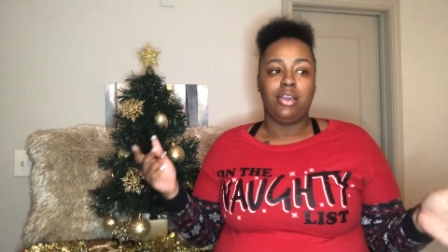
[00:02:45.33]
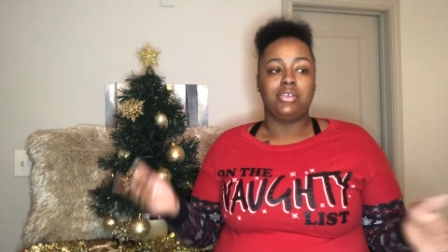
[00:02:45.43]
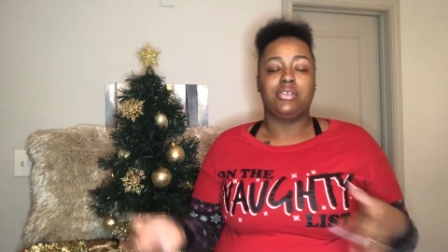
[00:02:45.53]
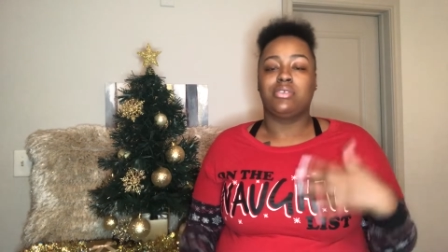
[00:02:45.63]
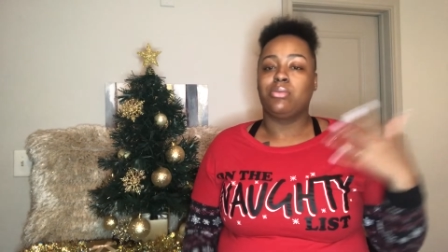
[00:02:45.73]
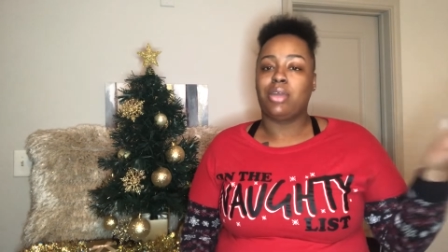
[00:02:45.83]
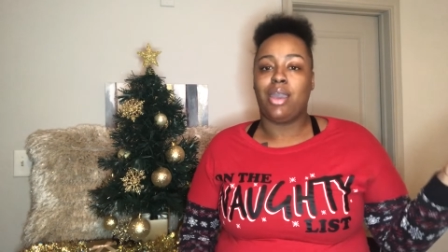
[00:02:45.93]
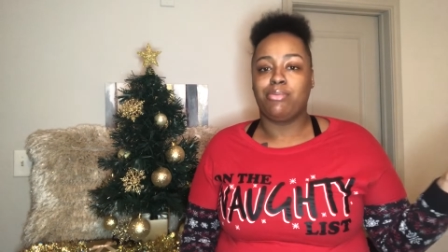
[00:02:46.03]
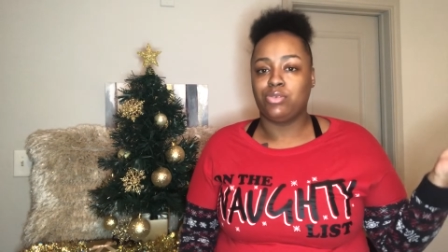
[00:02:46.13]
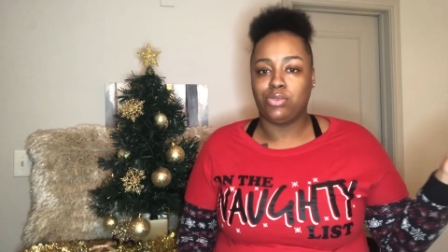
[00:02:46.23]
Because if something
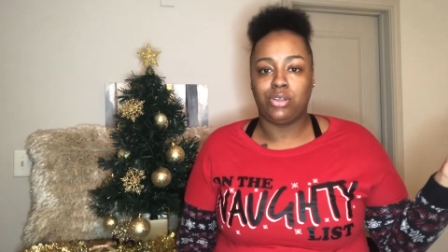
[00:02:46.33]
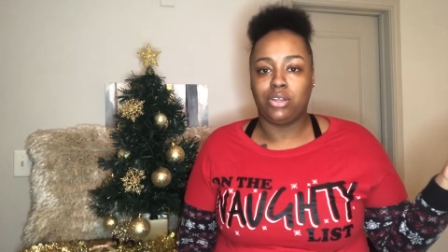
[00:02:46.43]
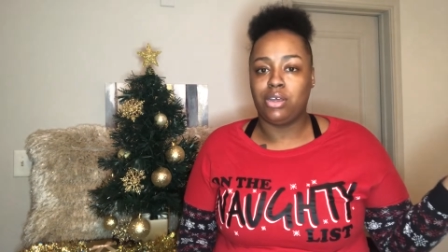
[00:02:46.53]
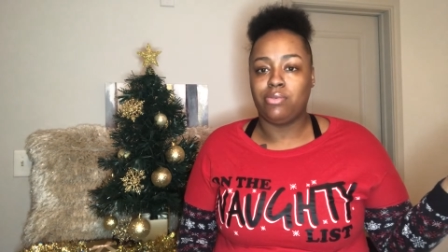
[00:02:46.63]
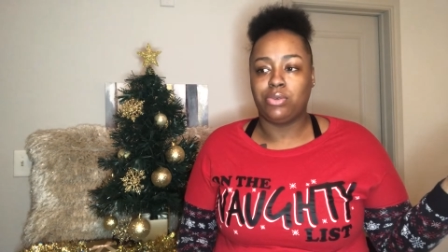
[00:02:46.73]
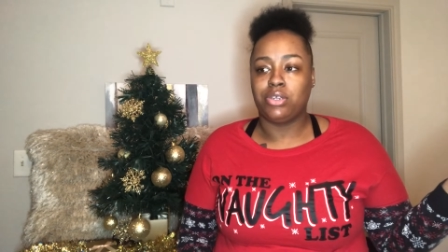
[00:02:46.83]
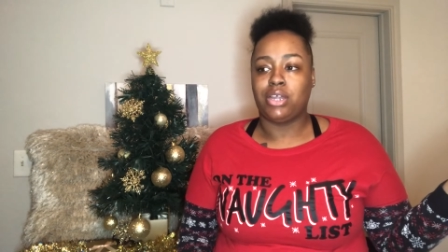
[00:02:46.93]
happens with your loved one,